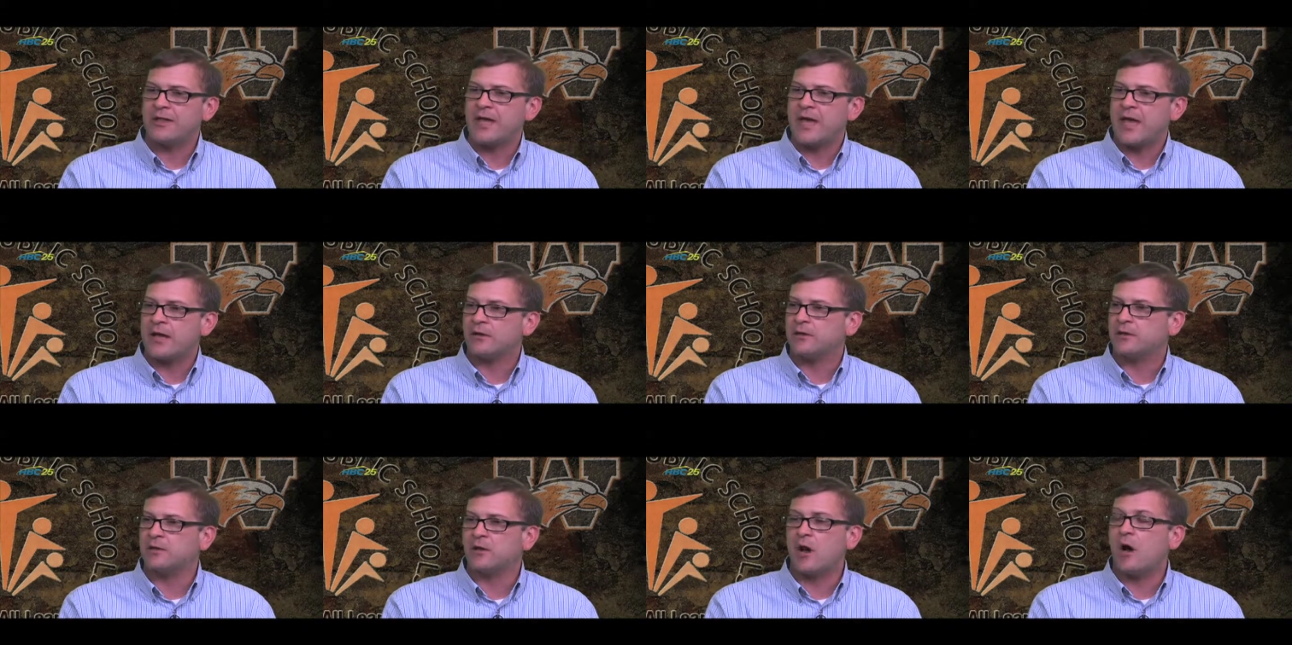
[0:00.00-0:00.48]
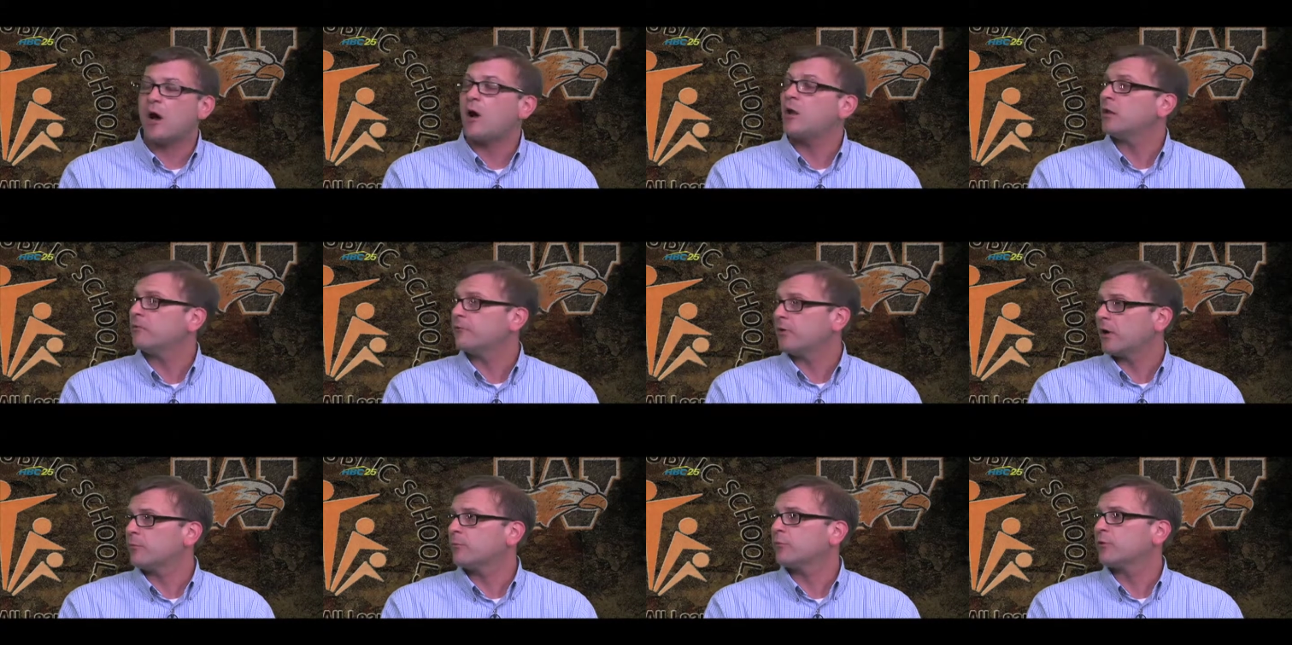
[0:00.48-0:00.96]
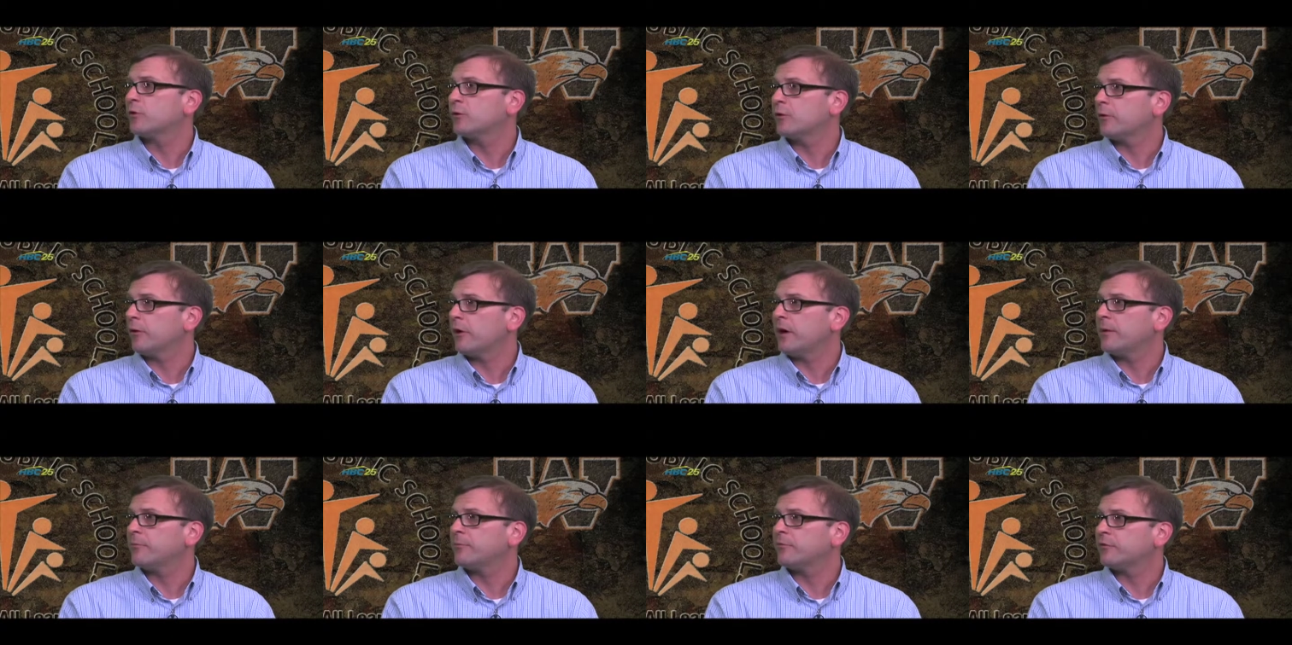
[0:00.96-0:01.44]
that in all of our
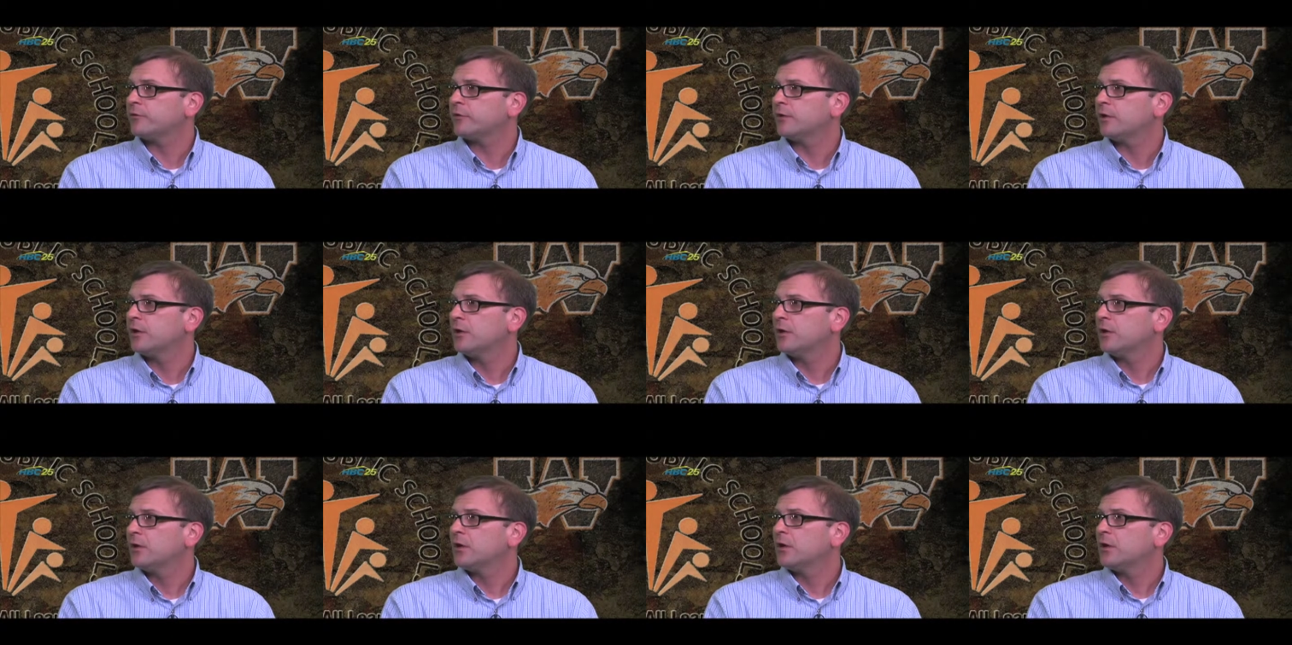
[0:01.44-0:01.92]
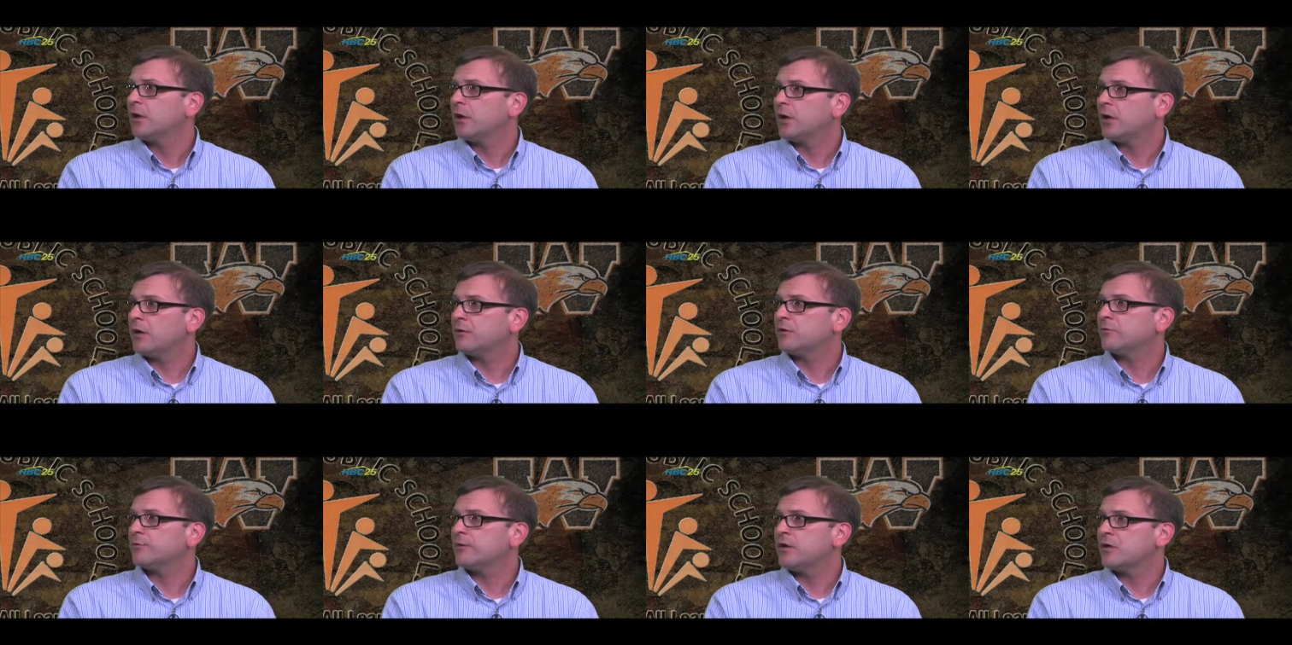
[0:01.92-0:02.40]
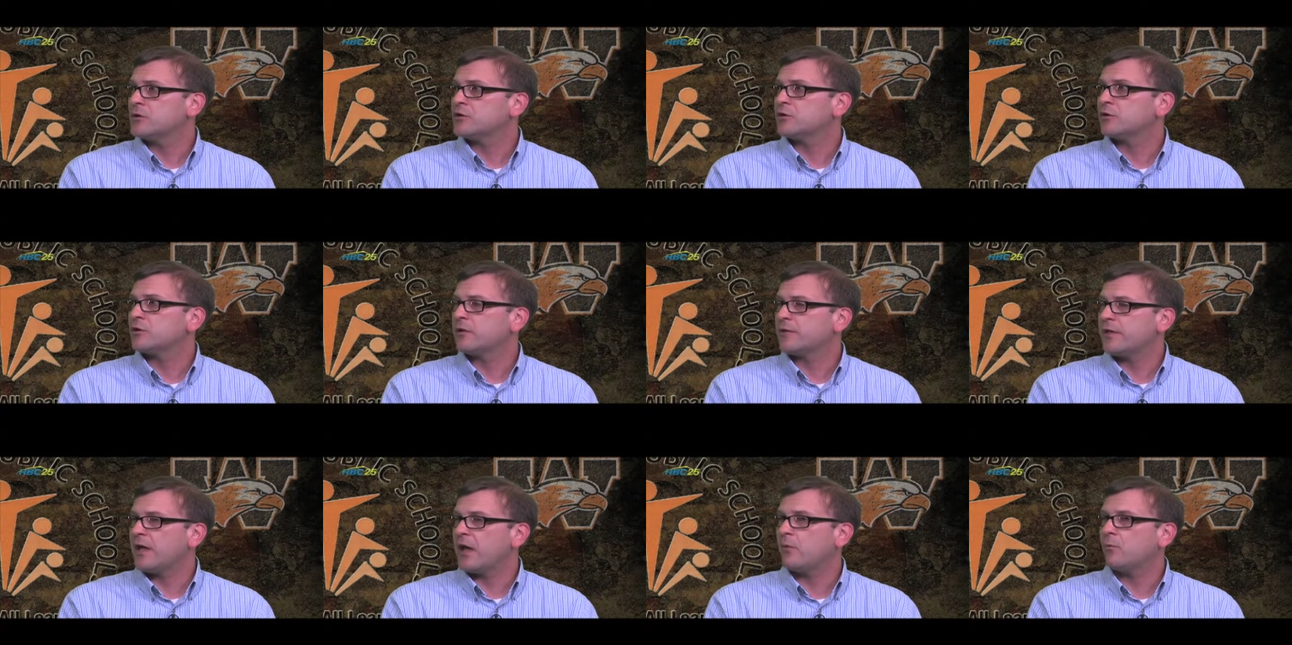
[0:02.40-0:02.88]
programs uh, to make
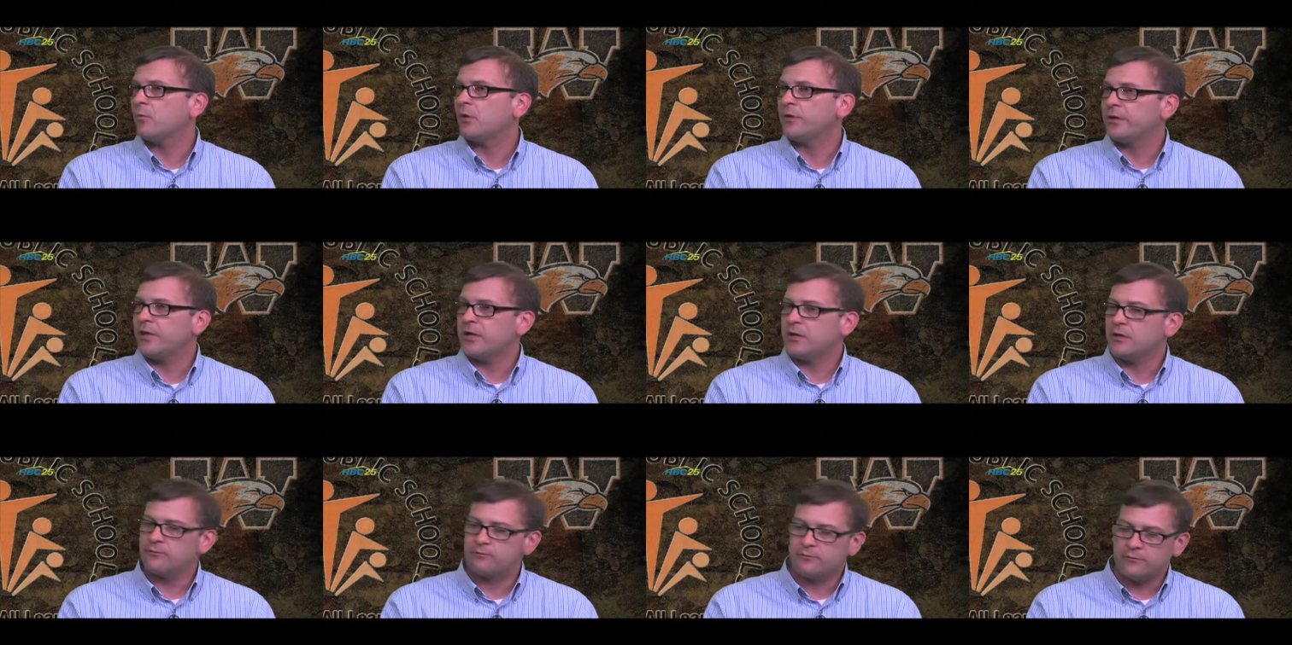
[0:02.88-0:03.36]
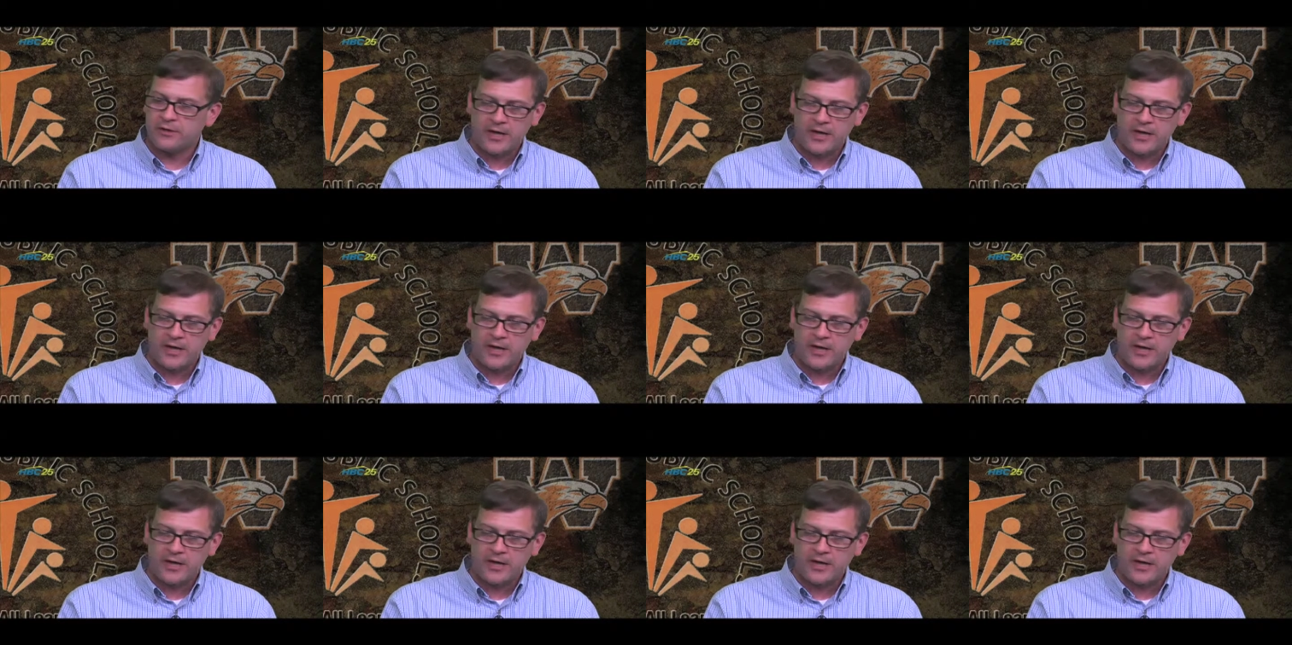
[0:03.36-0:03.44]
sure that when they,